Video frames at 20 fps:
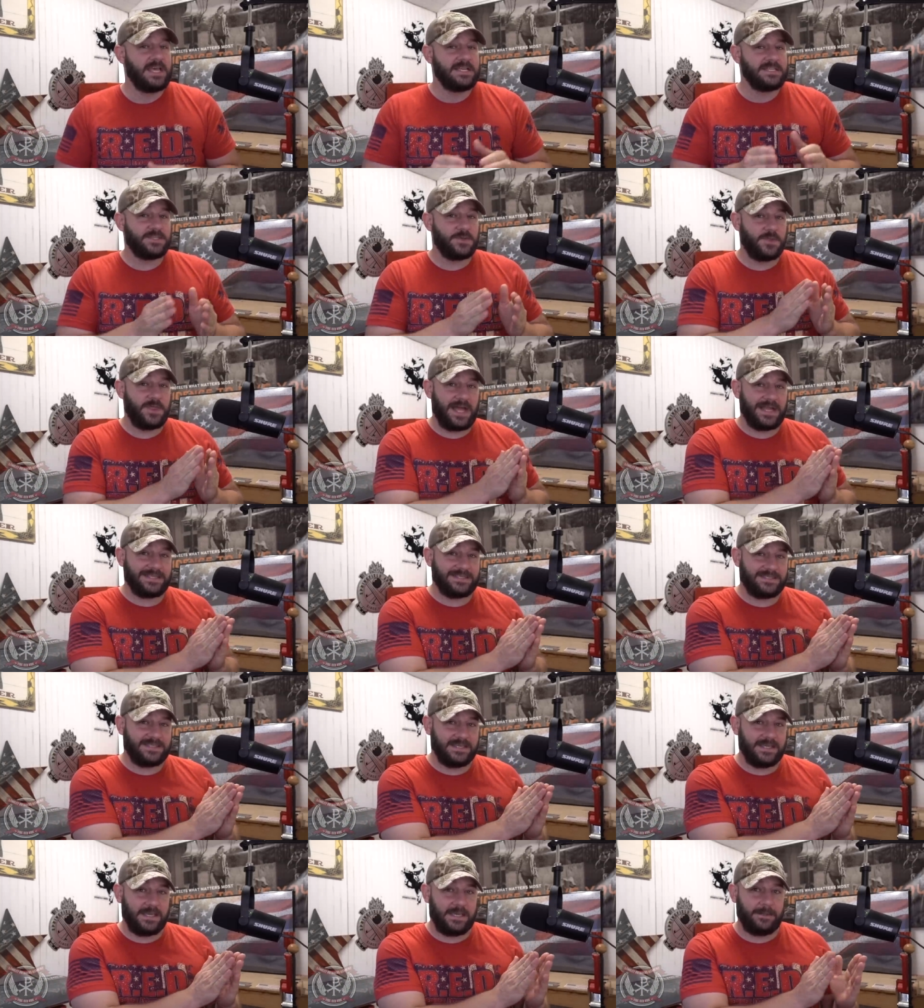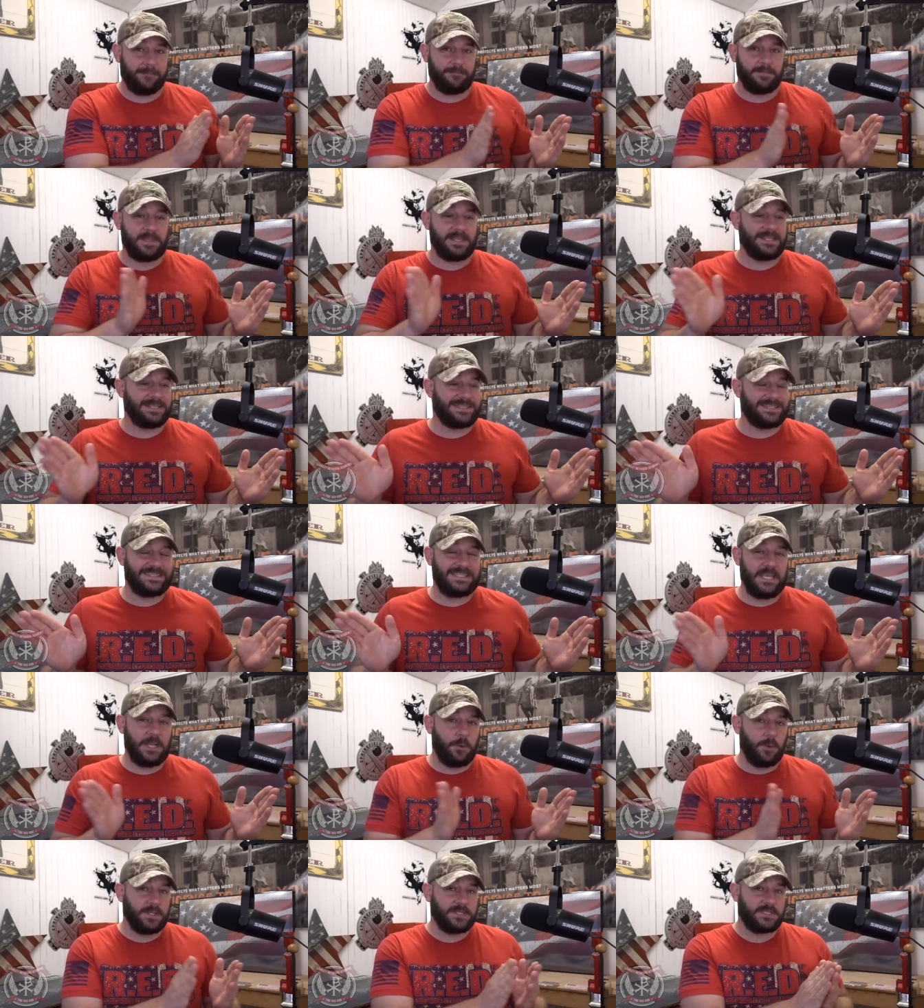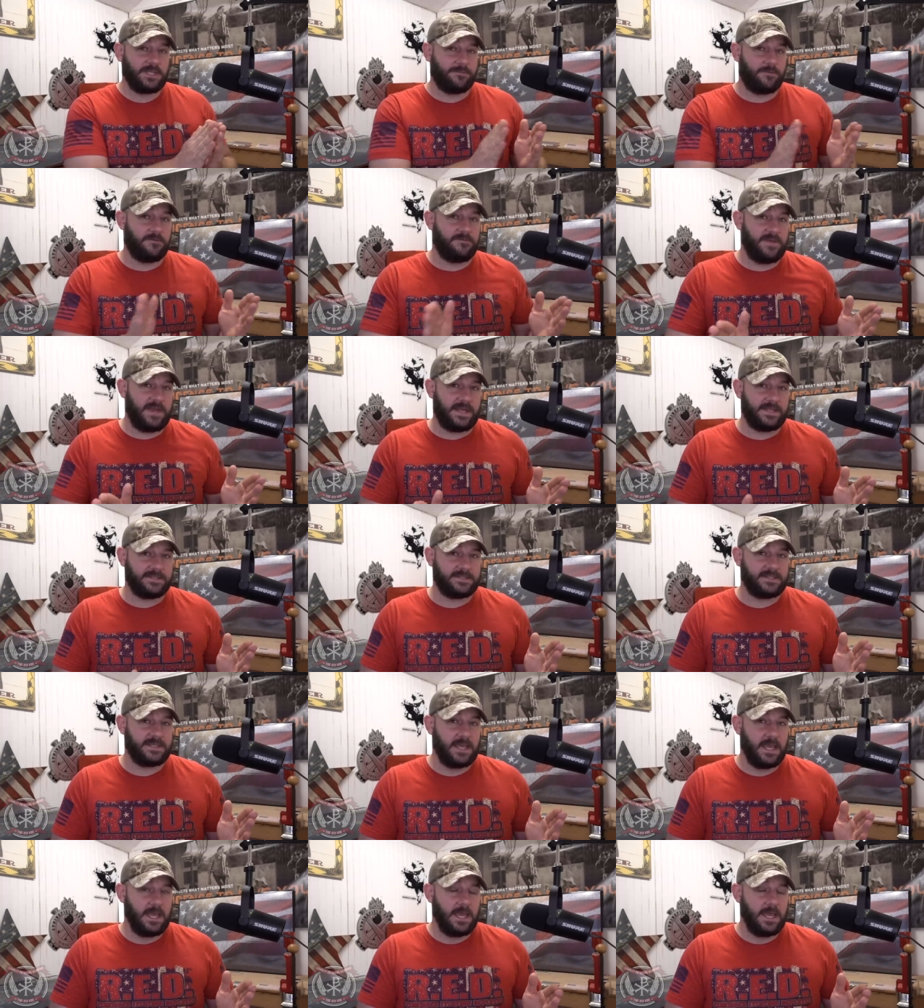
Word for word: So that's the sequence of events.